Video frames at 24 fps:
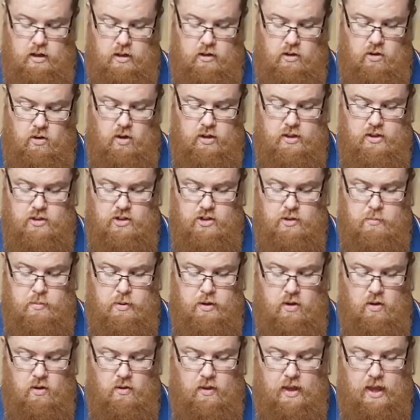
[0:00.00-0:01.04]
nice
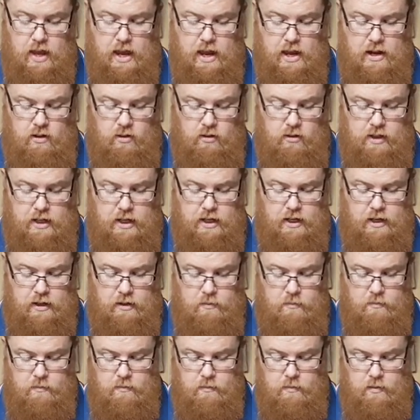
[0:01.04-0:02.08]
jimping on the handle there,
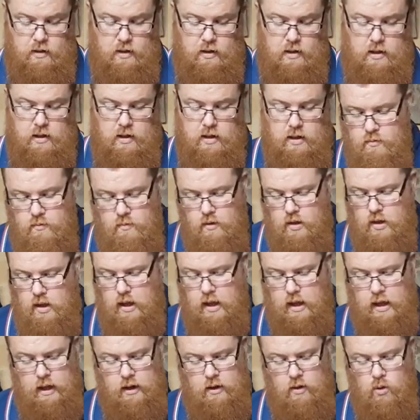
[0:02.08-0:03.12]

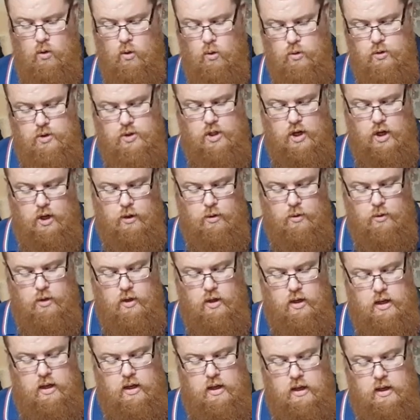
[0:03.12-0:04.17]
and also
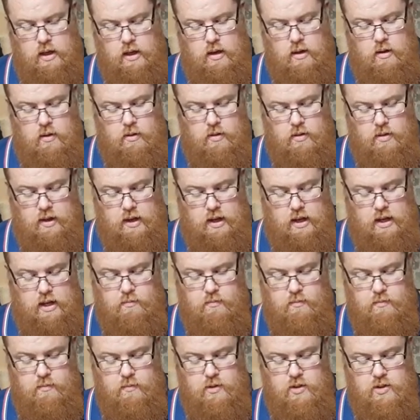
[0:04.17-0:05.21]
the
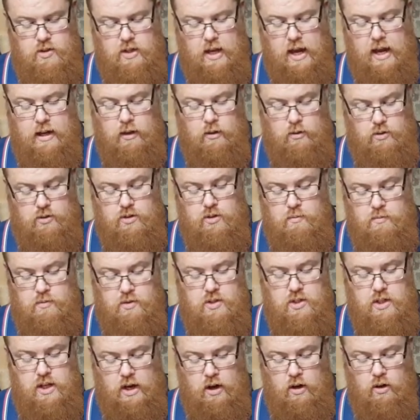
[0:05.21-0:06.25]
scales
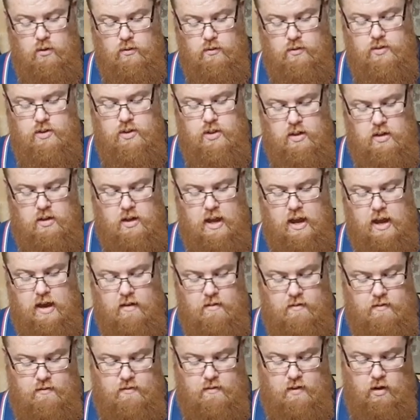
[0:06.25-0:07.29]
themselves
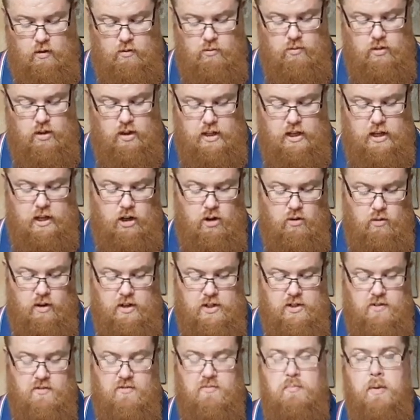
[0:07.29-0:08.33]
have a really
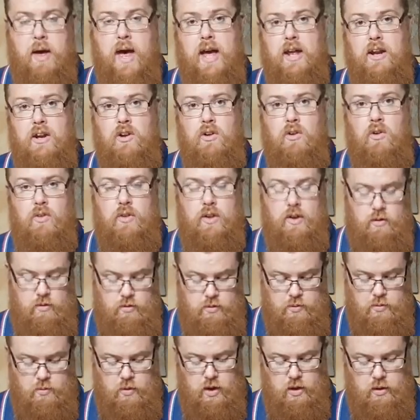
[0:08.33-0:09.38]
aggressive pattern on there
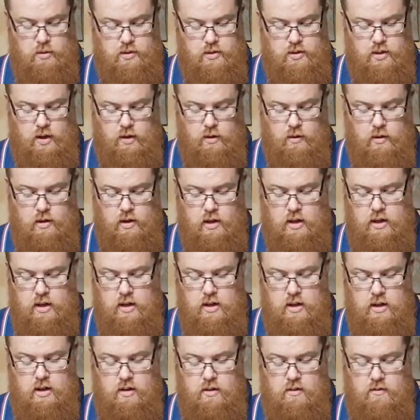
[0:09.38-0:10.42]
as well, so
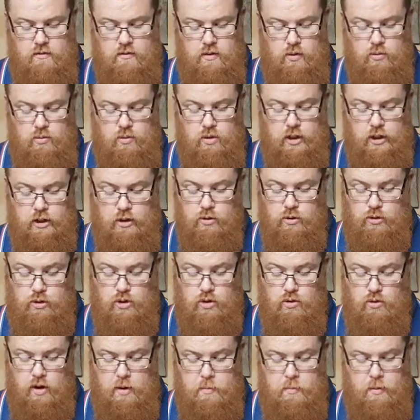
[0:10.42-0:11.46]
for really good
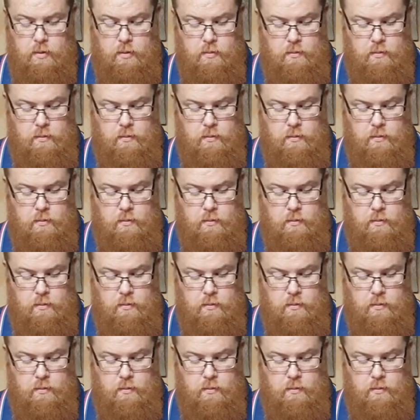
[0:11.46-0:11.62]
grip.